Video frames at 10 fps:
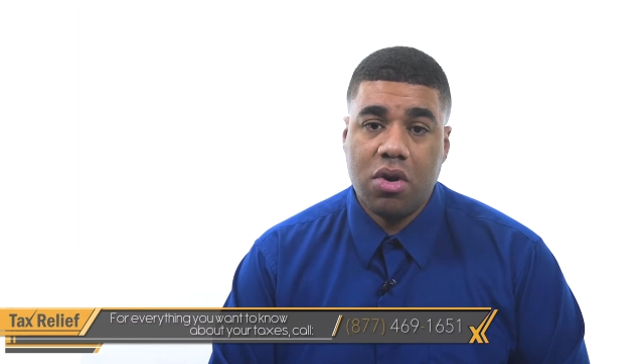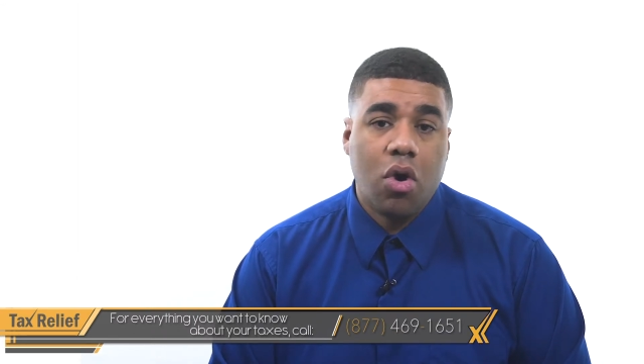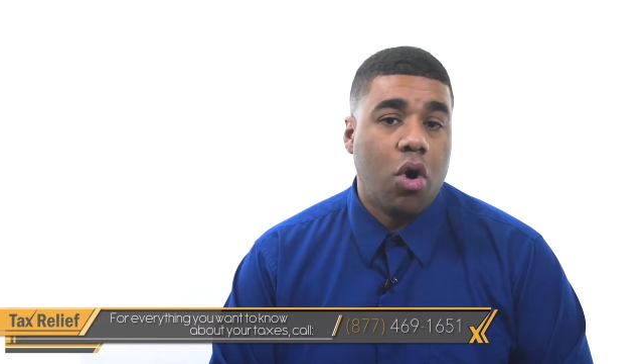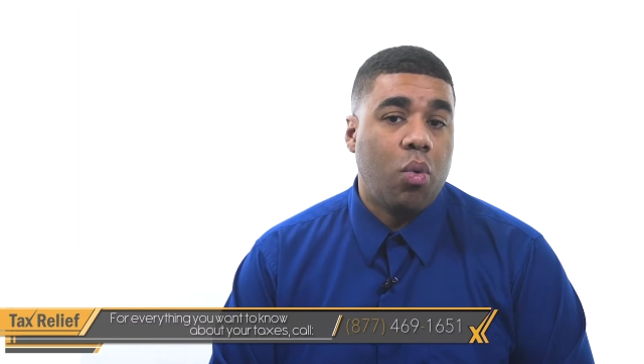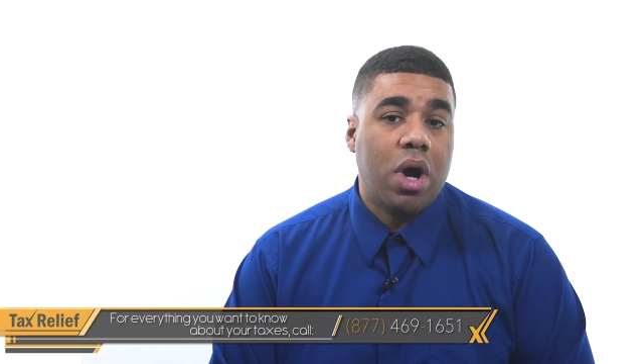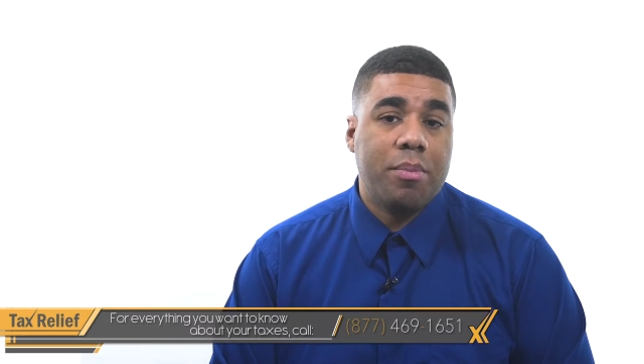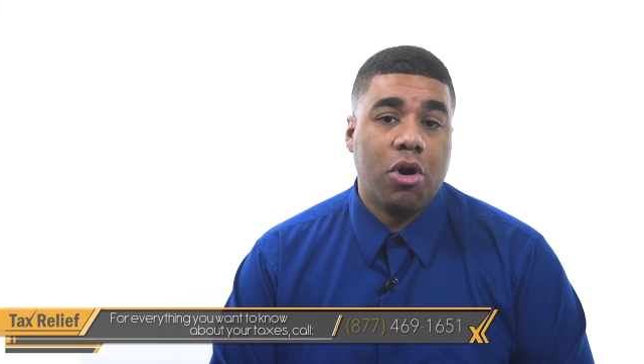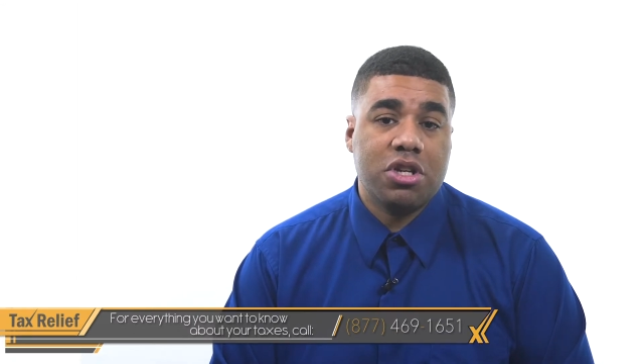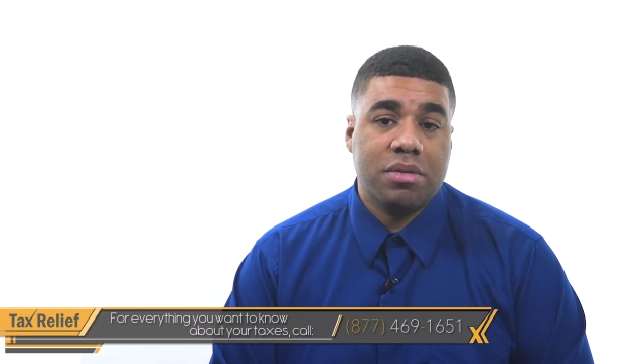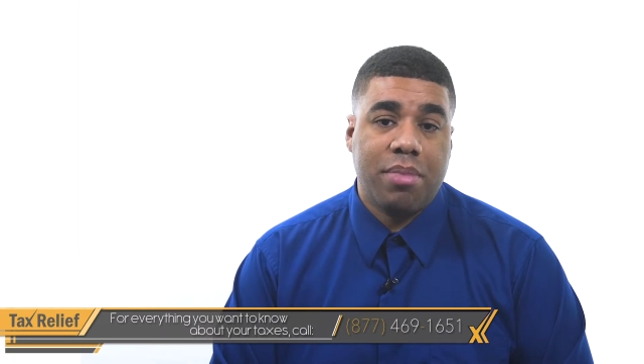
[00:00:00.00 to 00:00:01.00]
or one
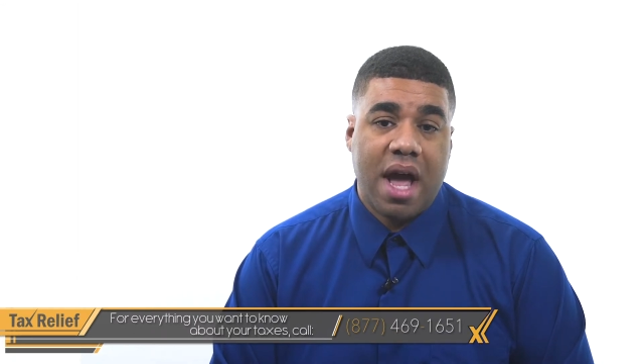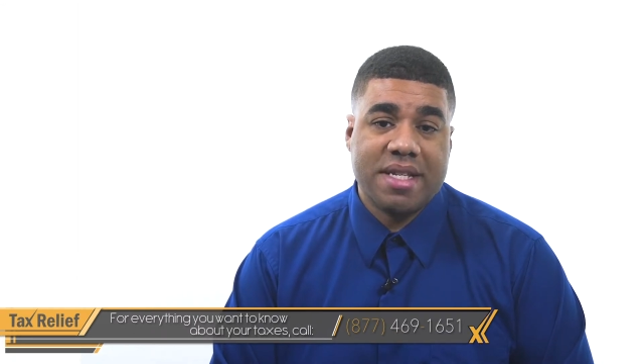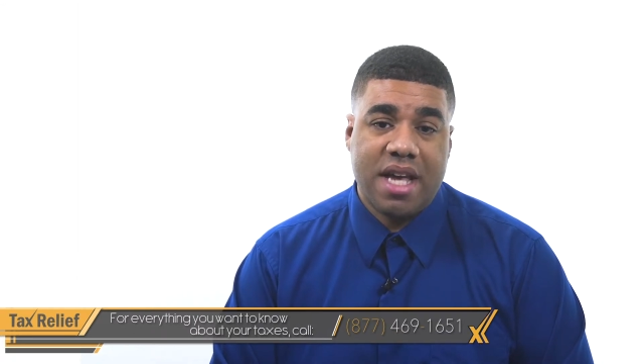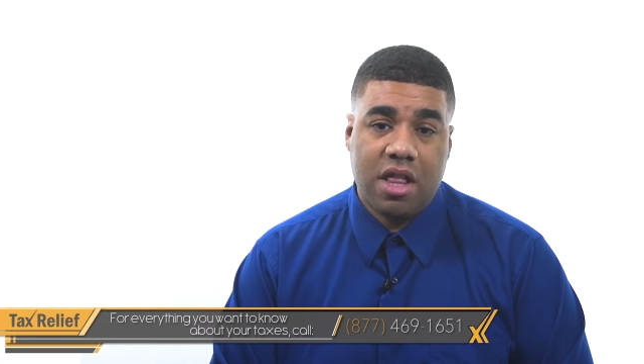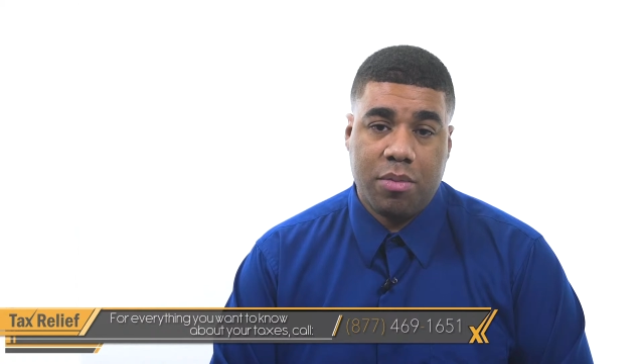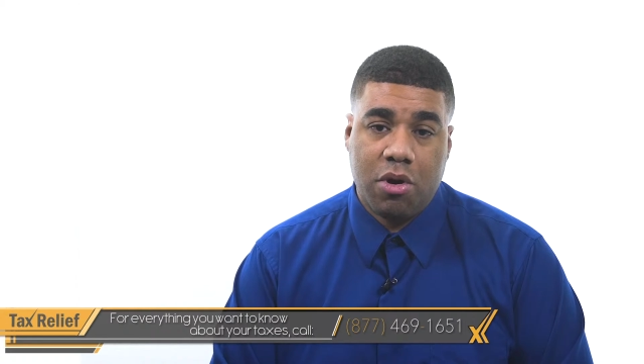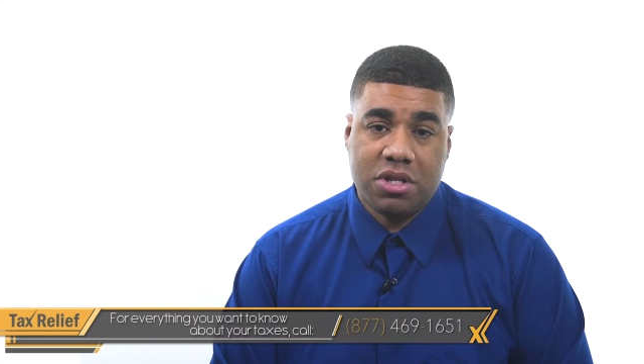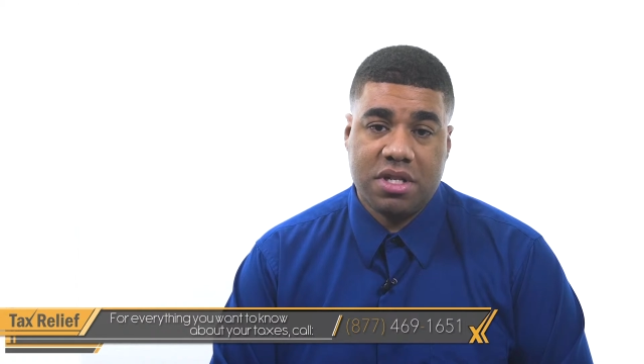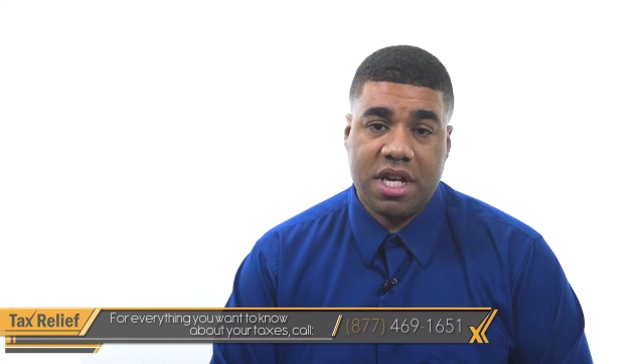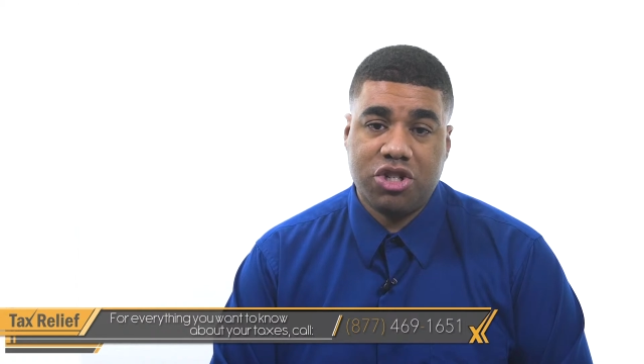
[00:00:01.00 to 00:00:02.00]
person buys the other
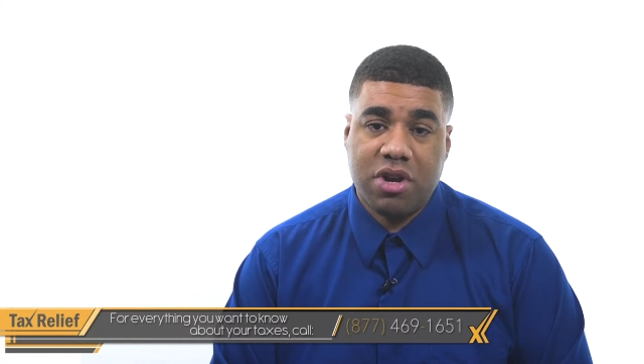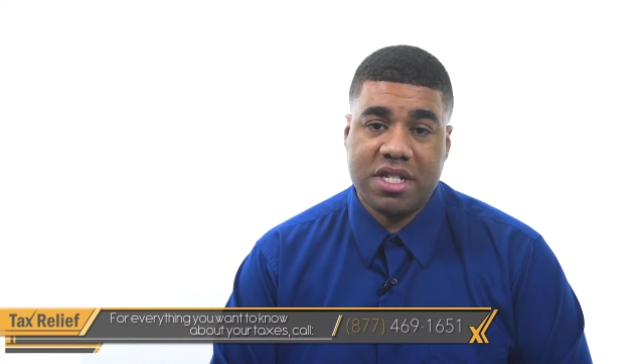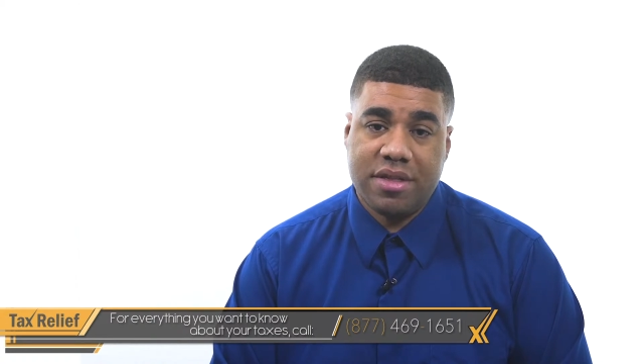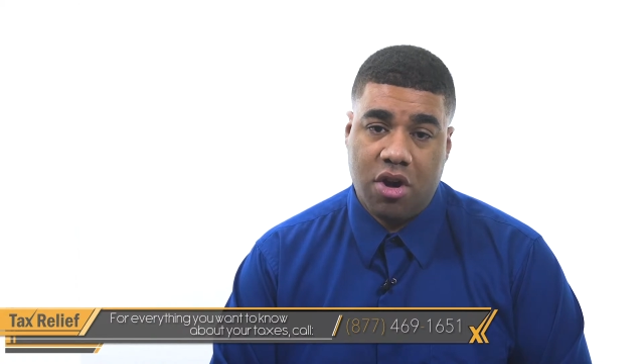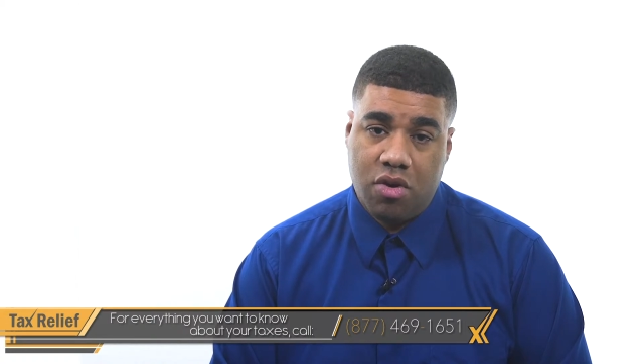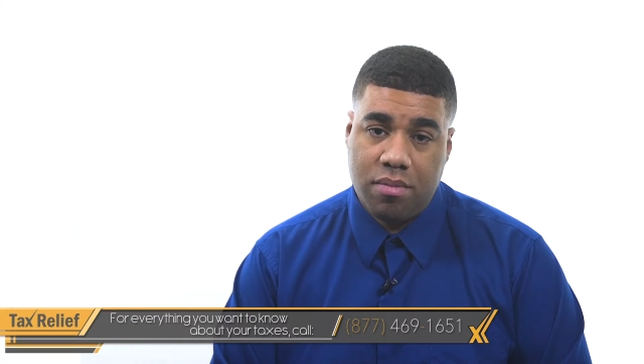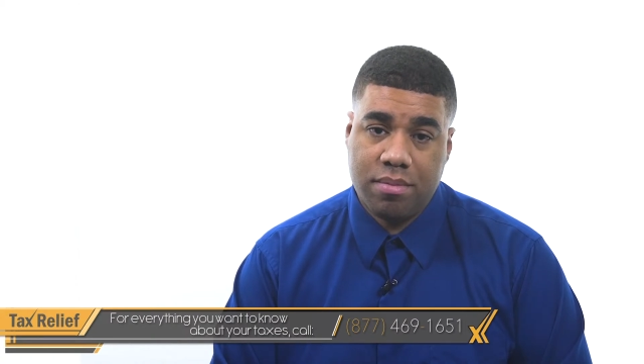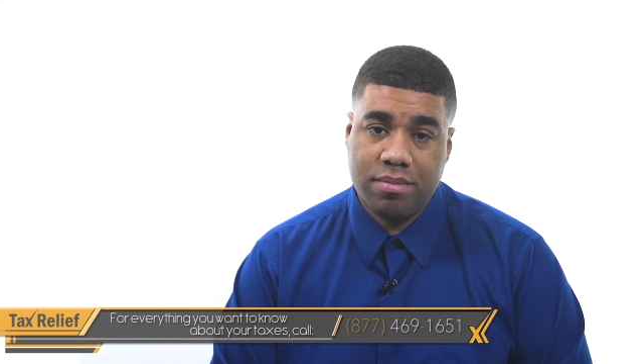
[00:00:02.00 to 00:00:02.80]
person's interest in the home.